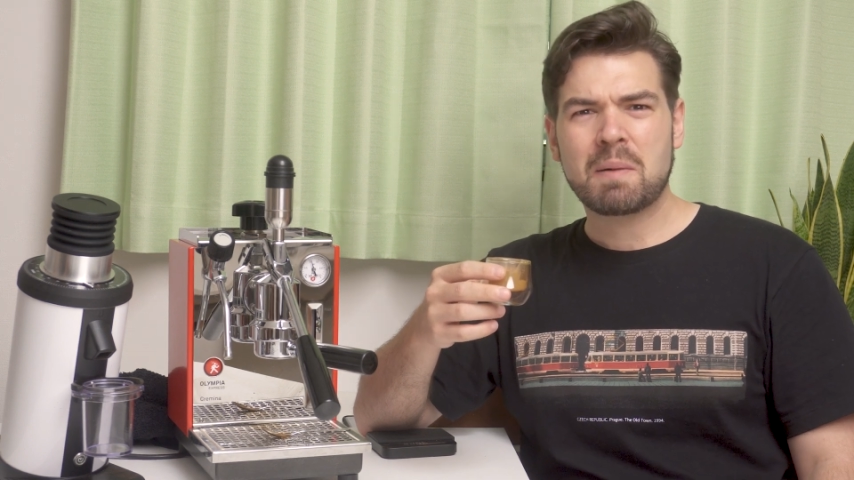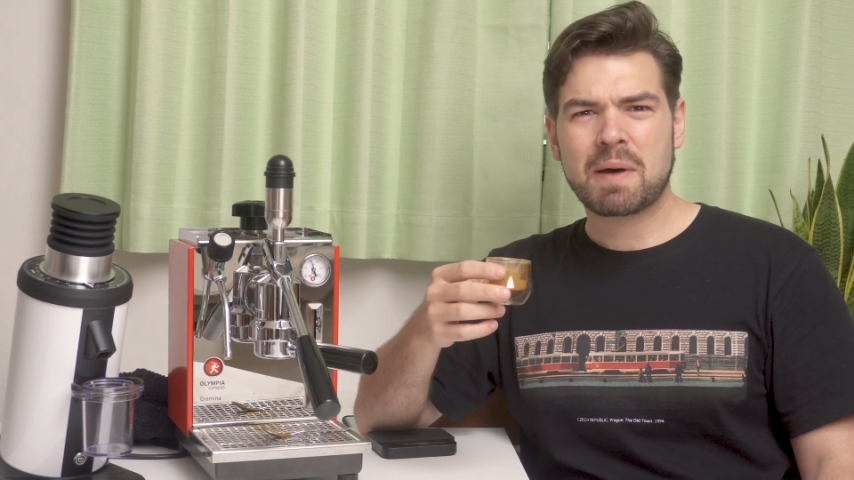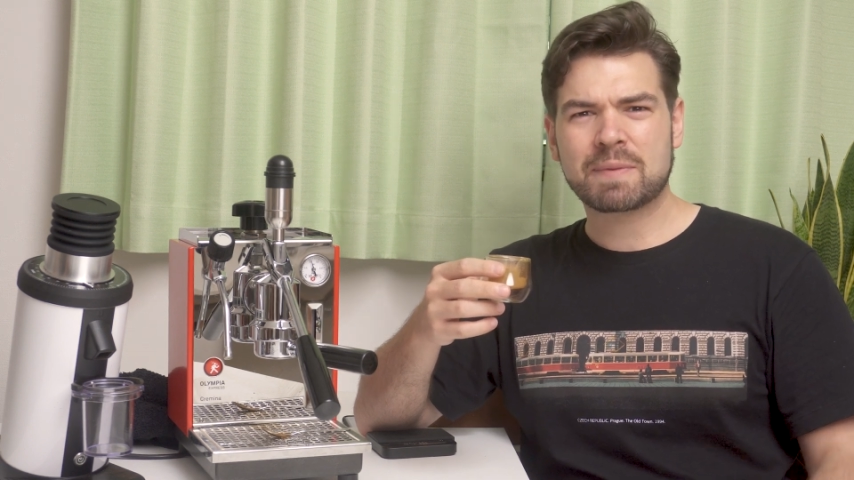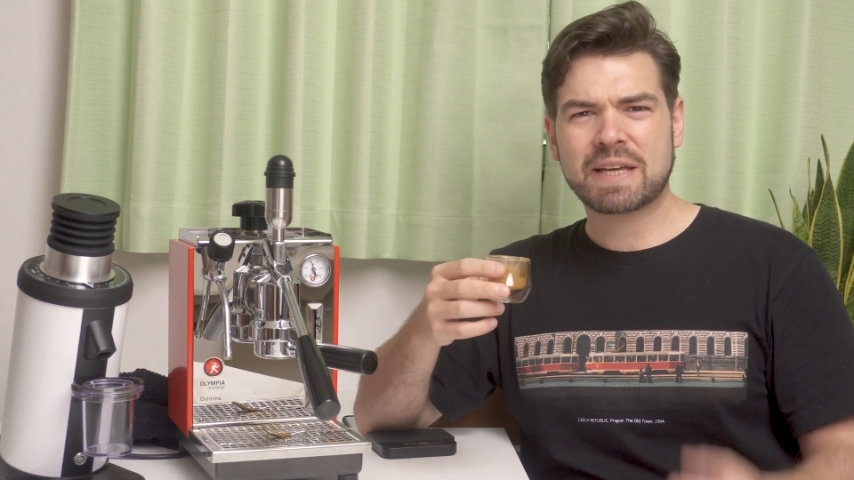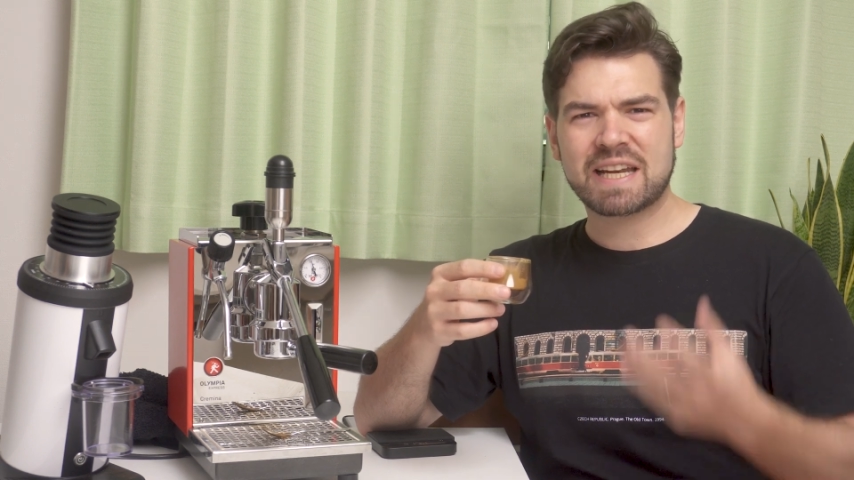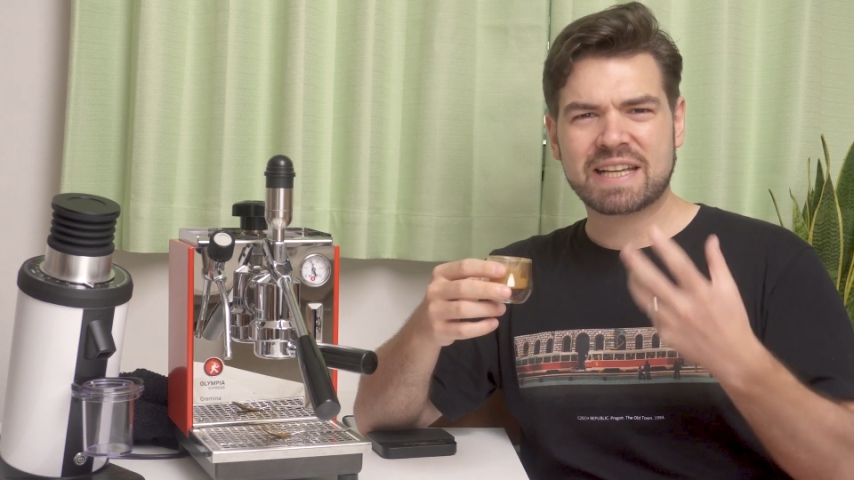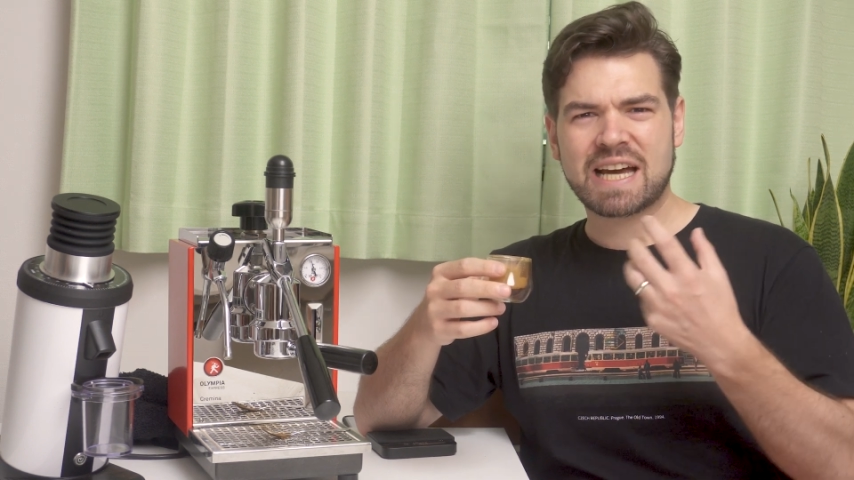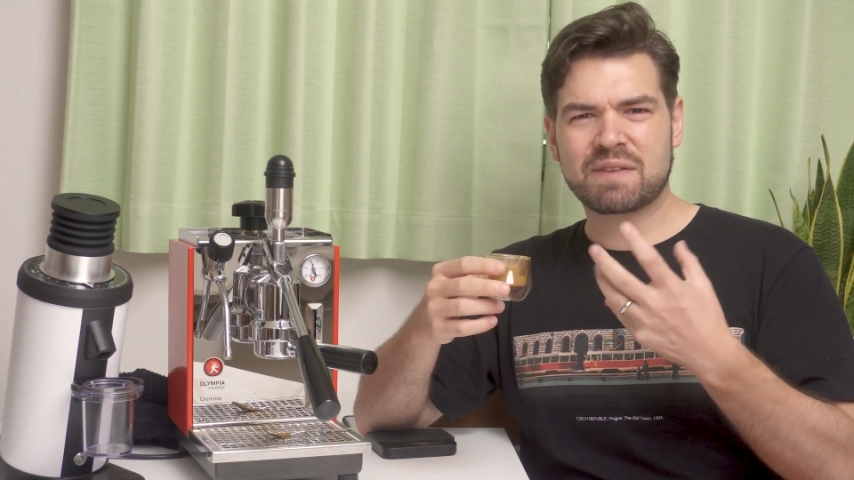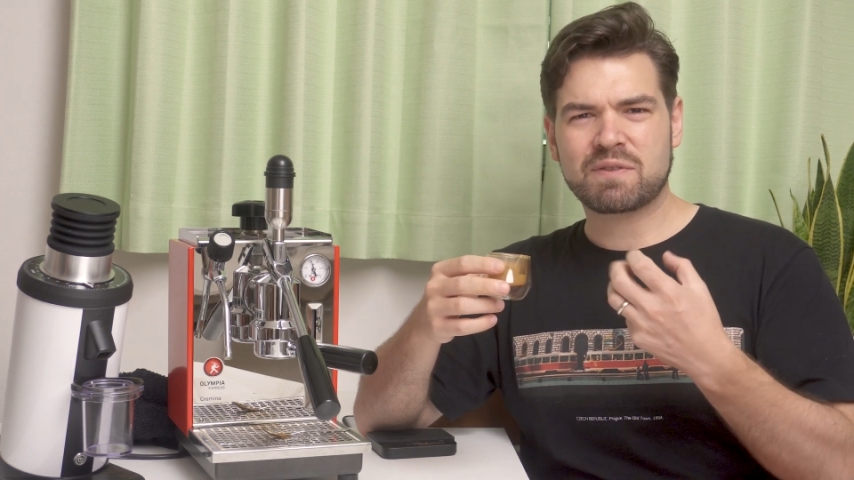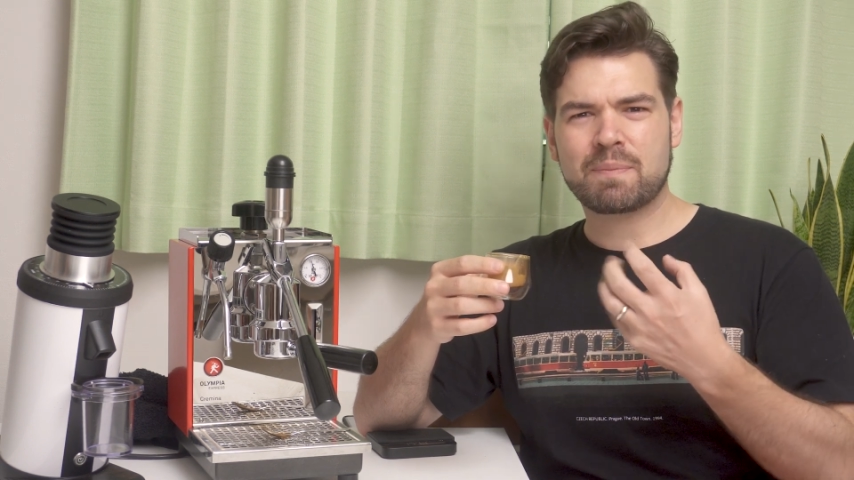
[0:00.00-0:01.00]
but I'm getting
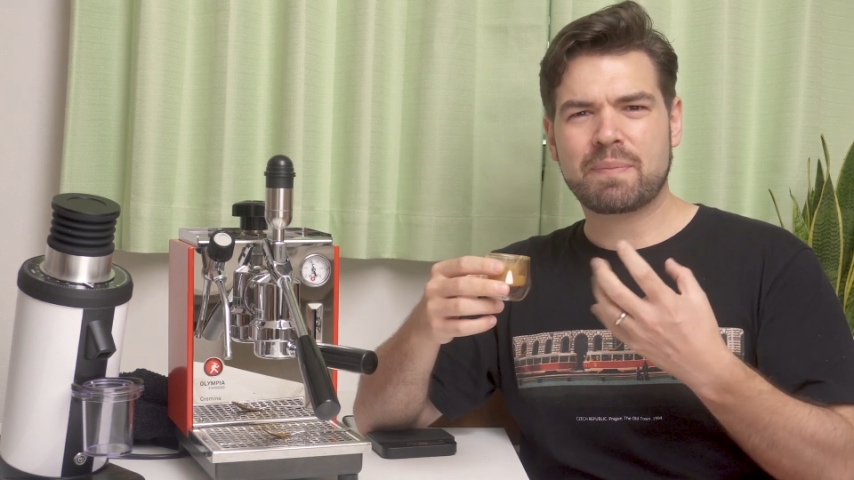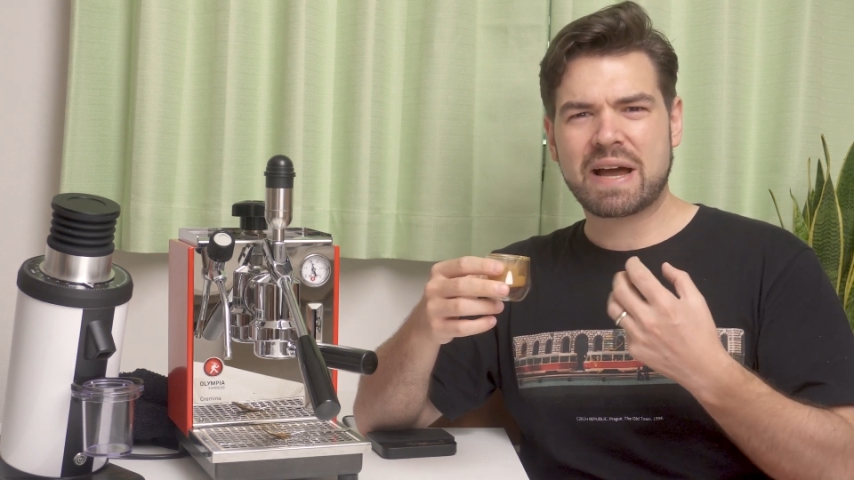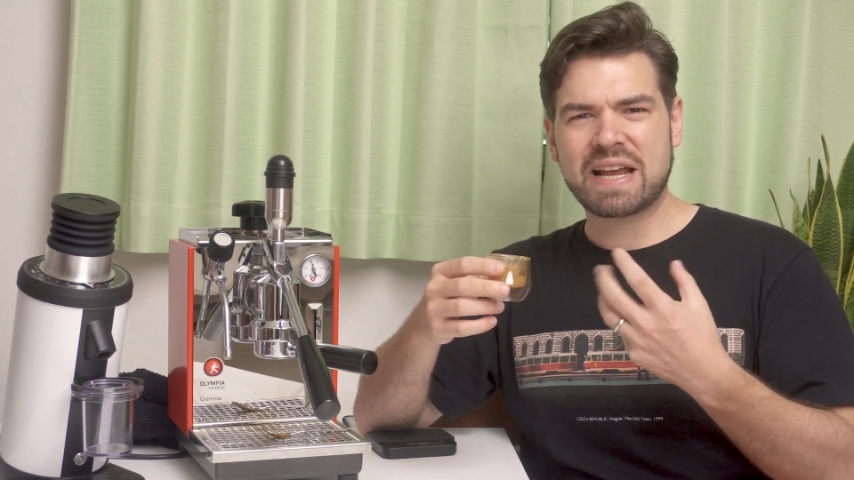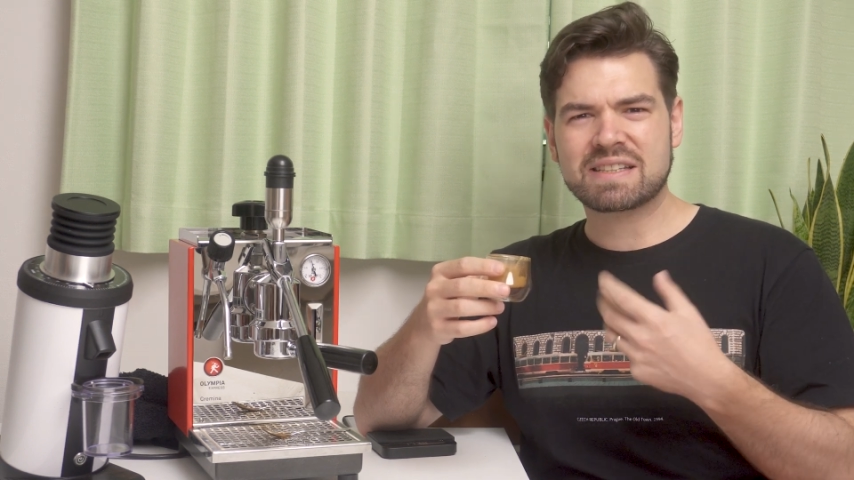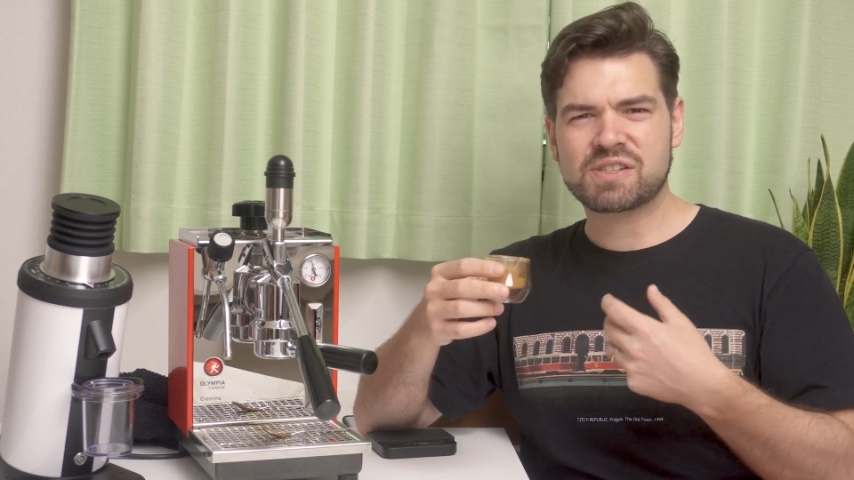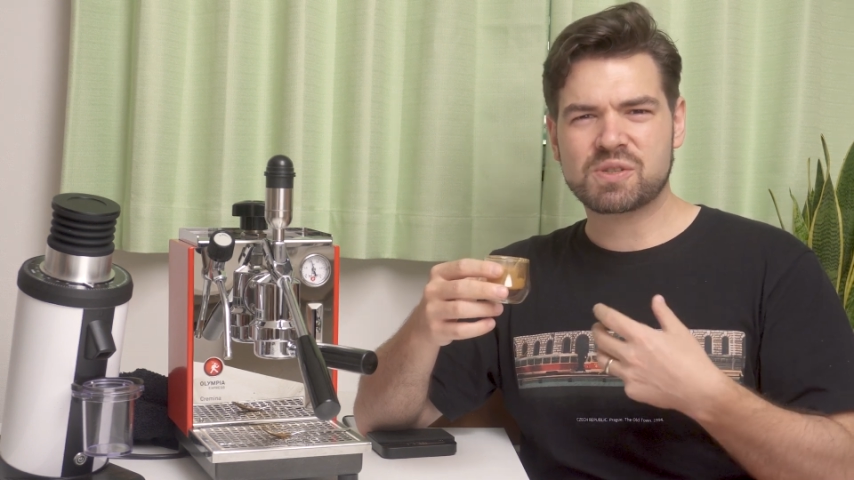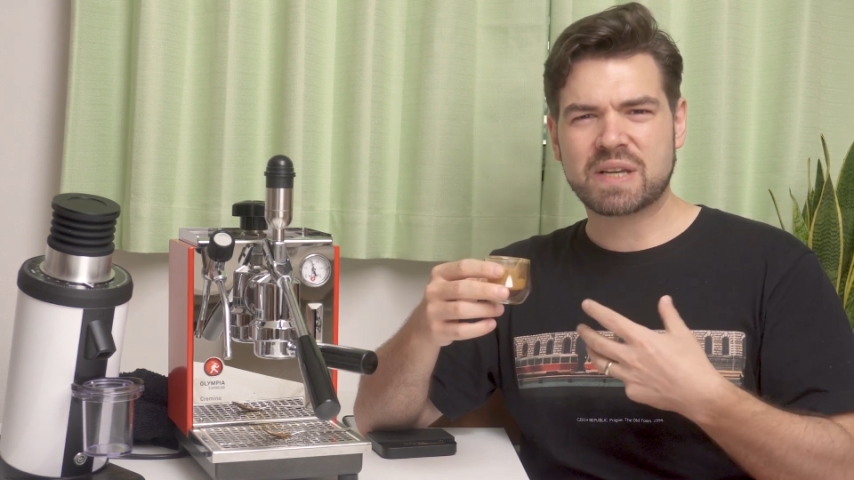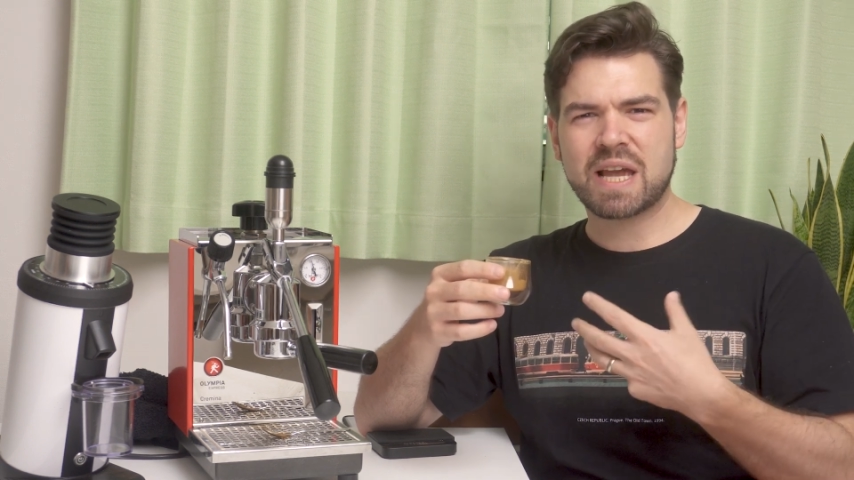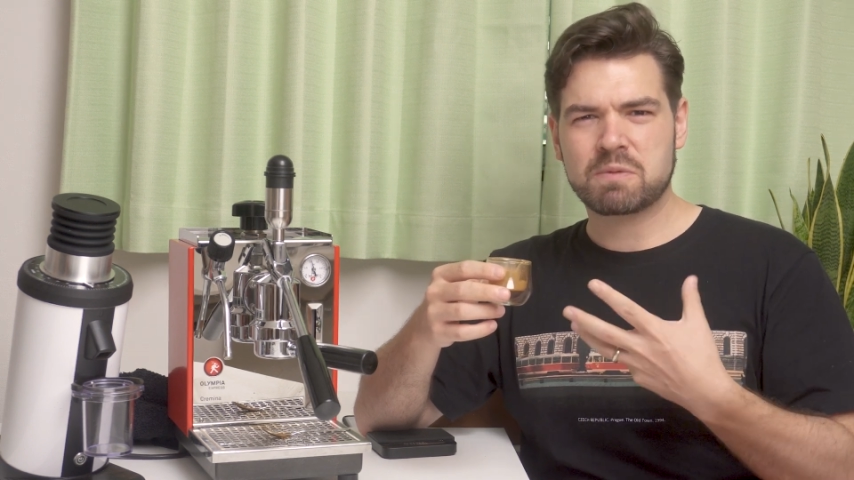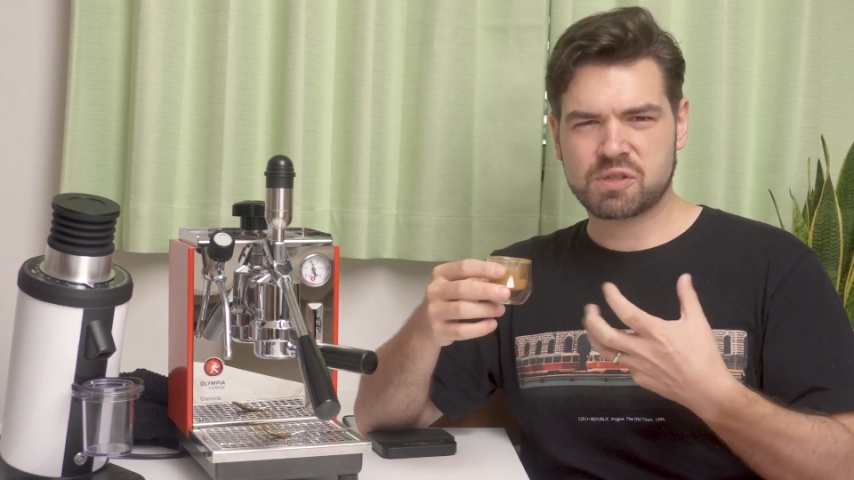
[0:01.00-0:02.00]
kind of a bite that you get